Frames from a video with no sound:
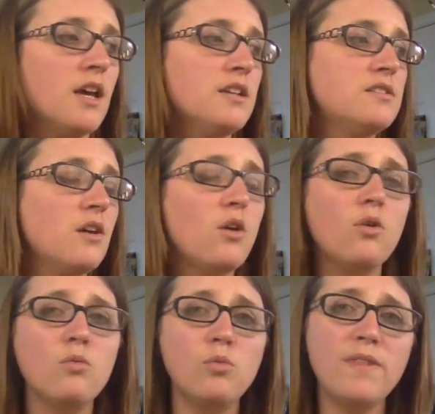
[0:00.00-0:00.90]

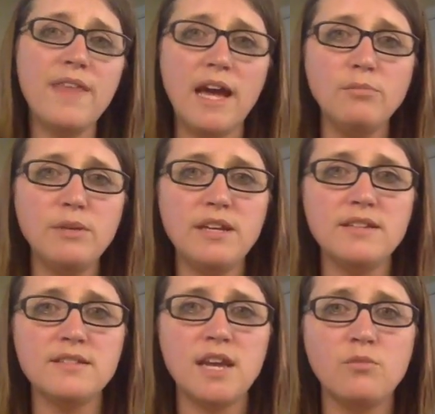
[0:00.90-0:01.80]
So with that being
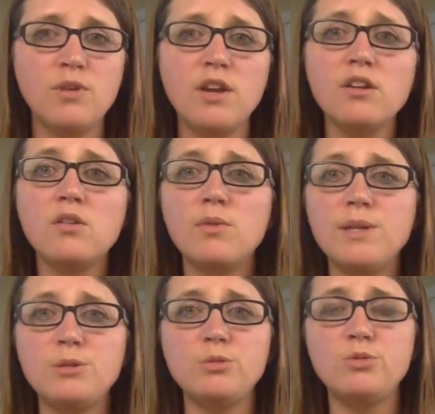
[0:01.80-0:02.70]
said, we are
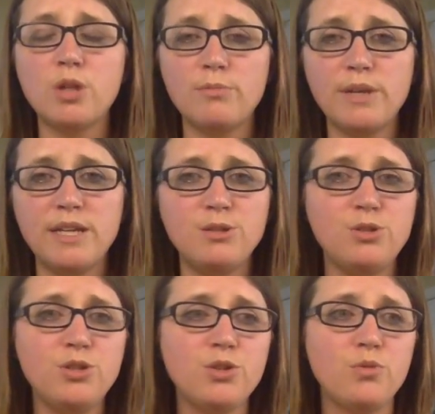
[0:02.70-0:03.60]
going to jump
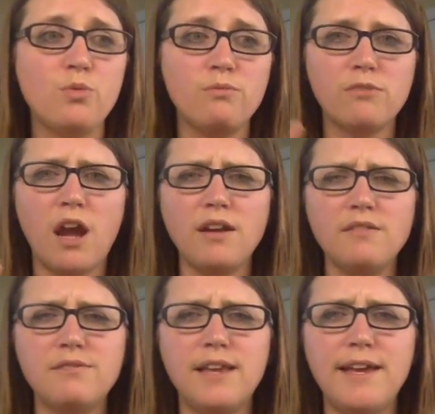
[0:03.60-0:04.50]
into kind
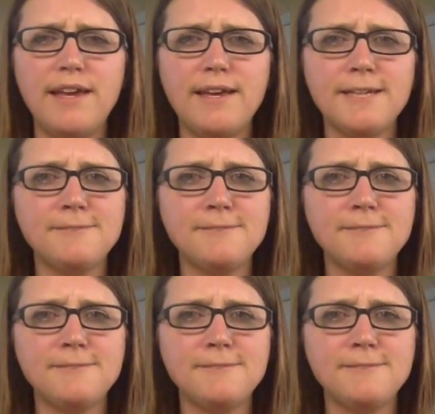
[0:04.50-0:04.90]
of like,